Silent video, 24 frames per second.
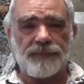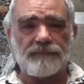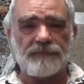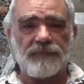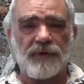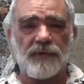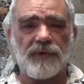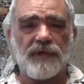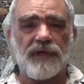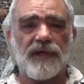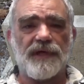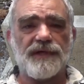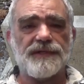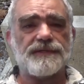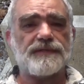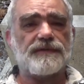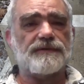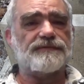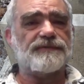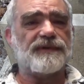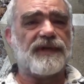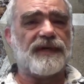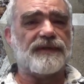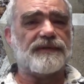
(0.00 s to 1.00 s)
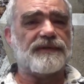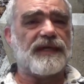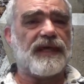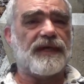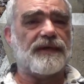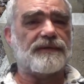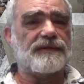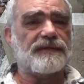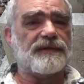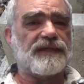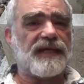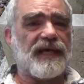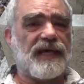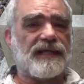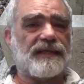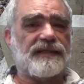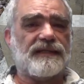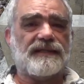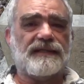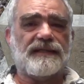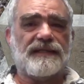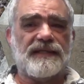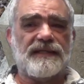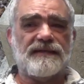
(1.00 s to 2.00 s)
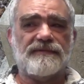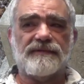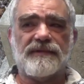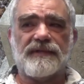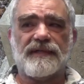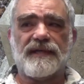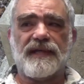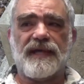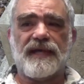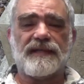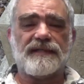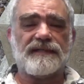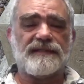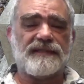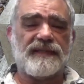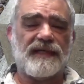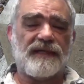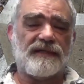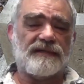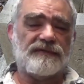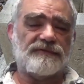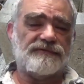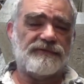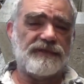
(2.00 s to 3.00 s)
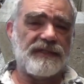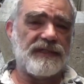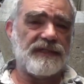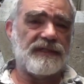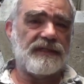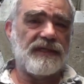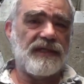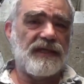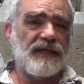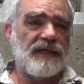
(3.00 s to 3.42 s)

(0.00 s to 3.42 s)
but we also found out that even at 10 feet